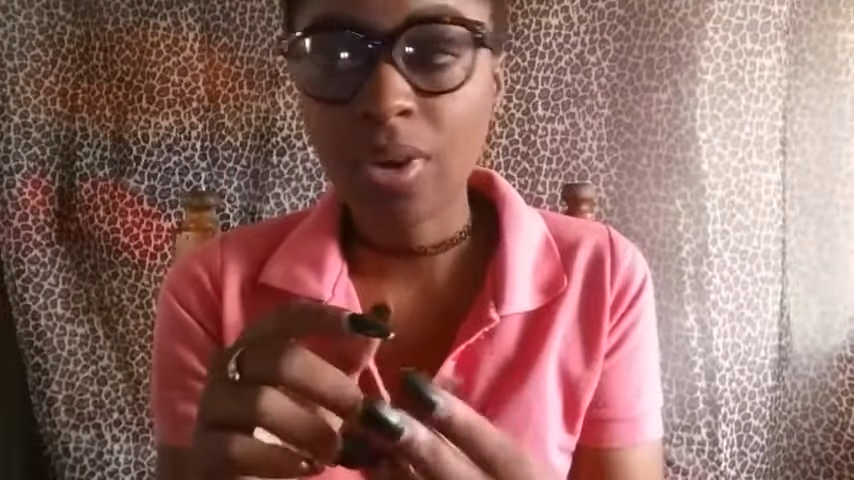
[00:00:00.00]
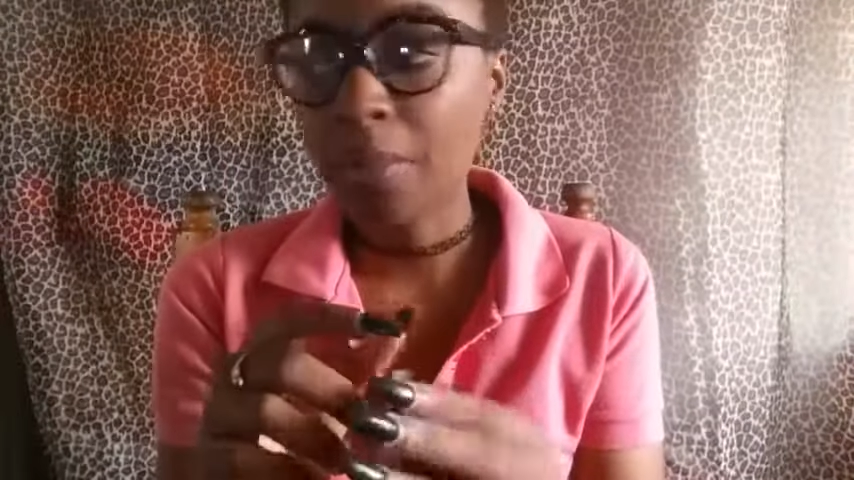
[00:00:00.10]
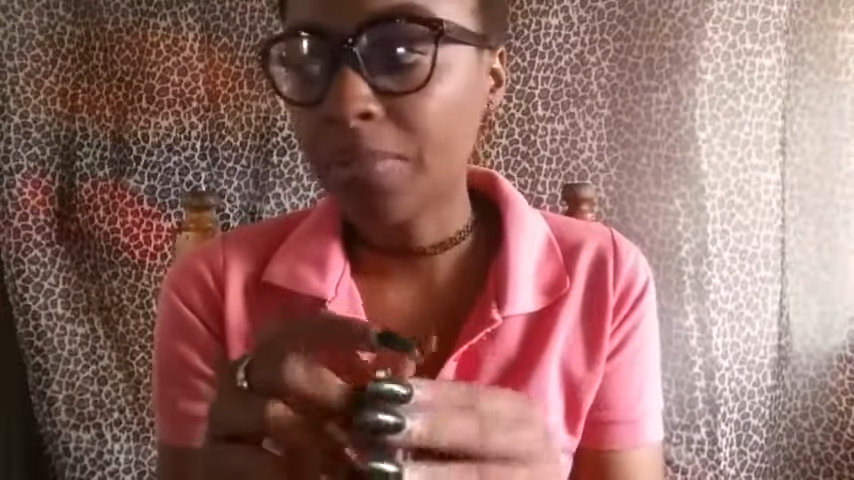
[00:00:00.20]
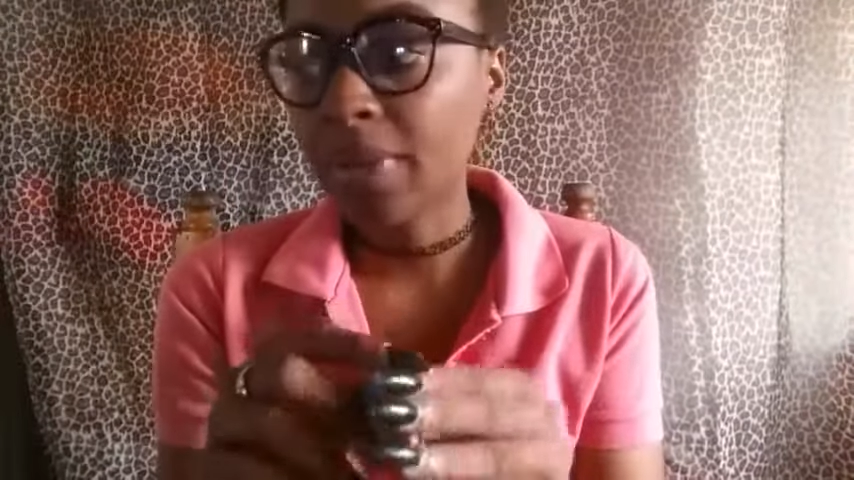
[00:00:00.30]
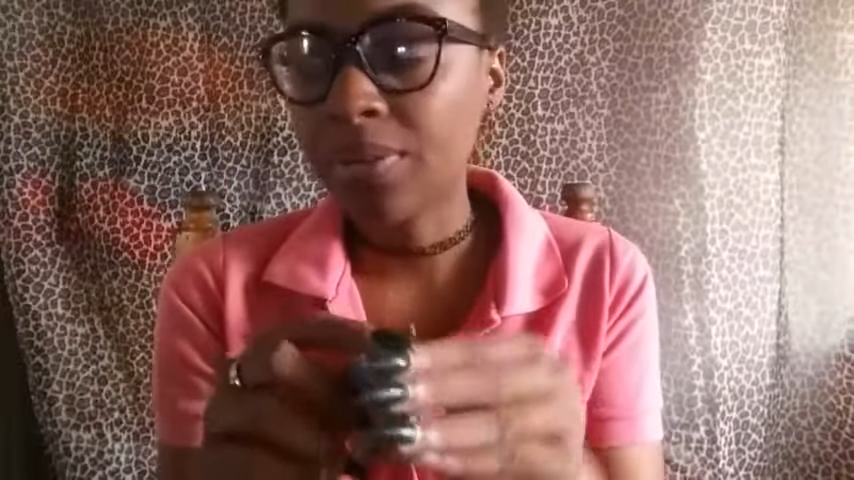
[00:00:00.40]

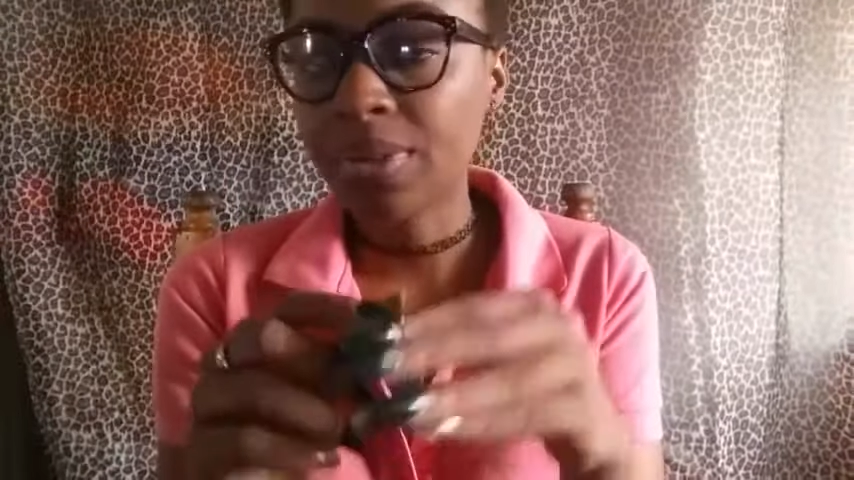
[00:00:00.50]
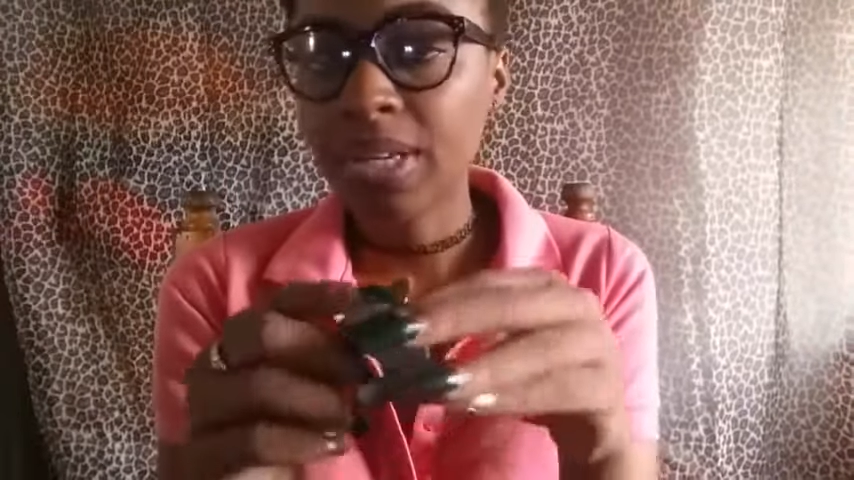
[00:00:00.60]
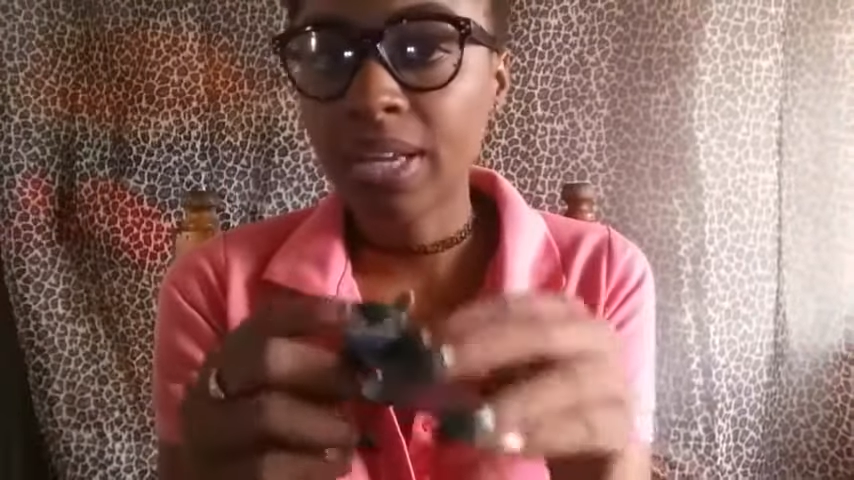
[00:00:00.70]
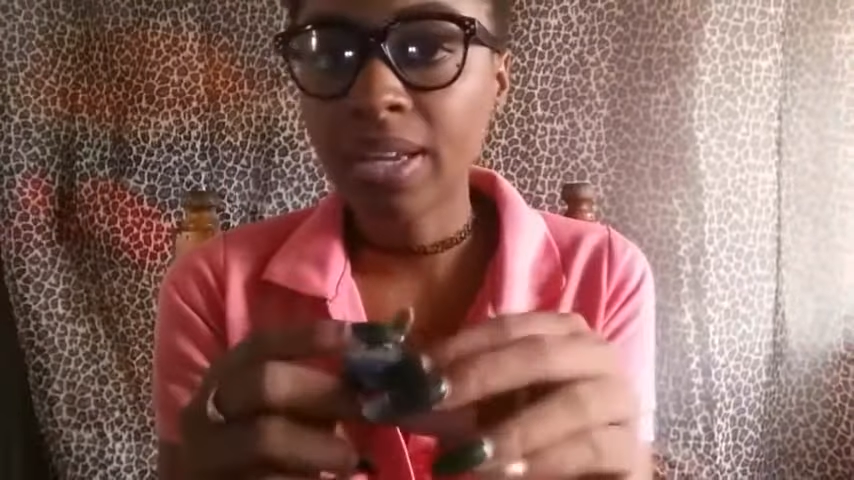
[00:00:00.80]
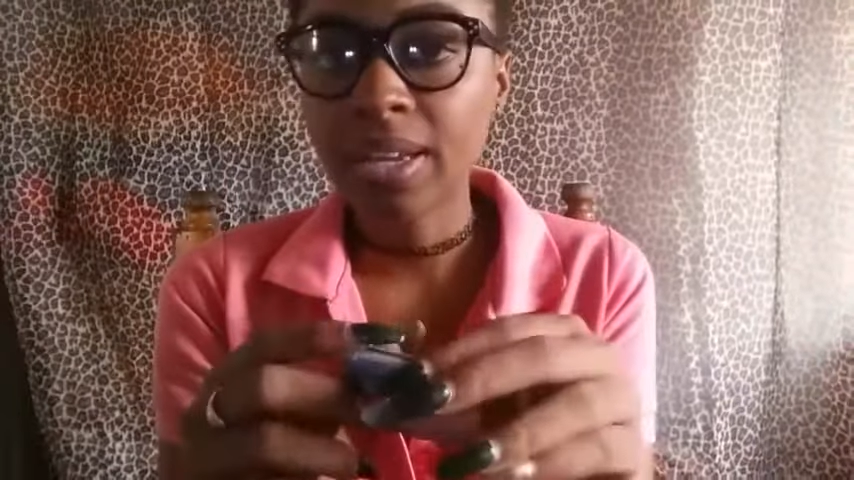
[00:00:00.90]
from Mary
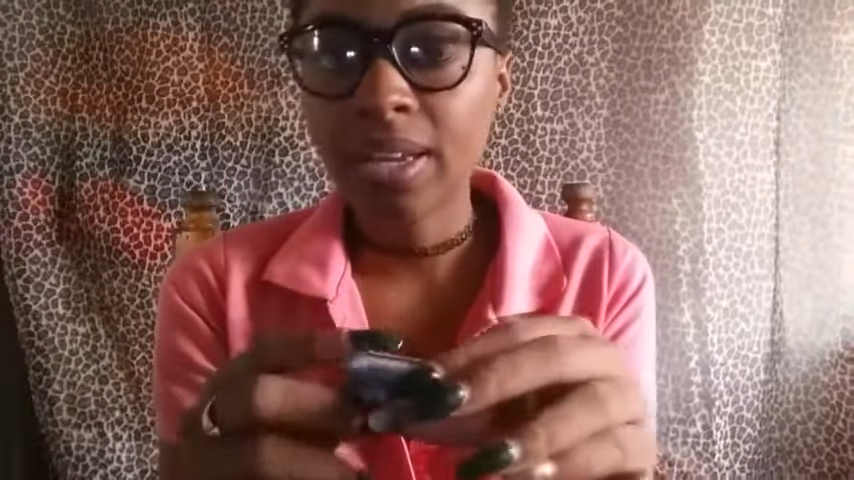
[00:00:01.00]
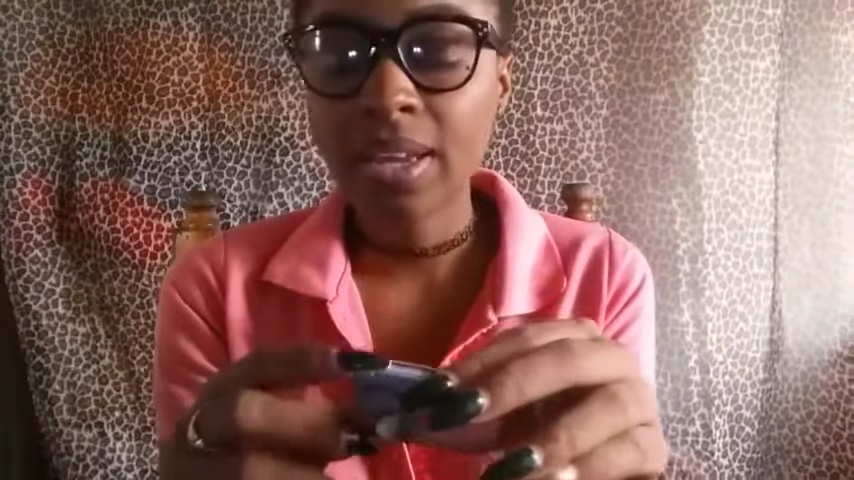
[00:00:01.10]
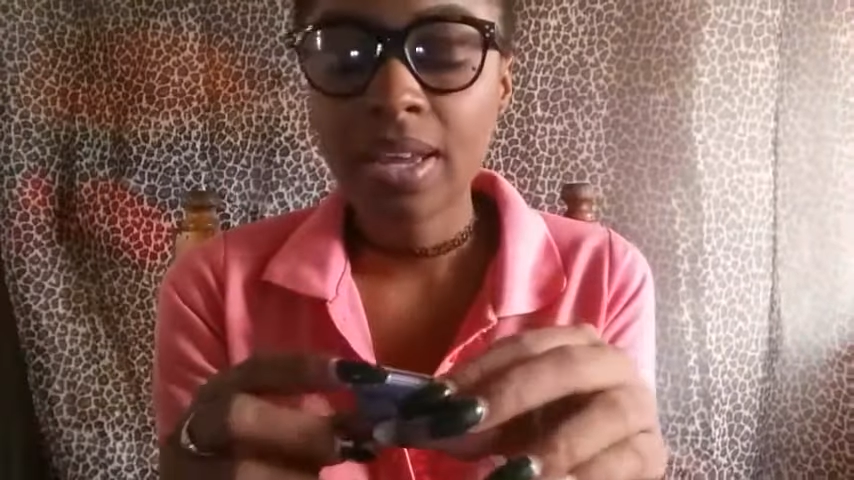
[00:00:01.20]
Kay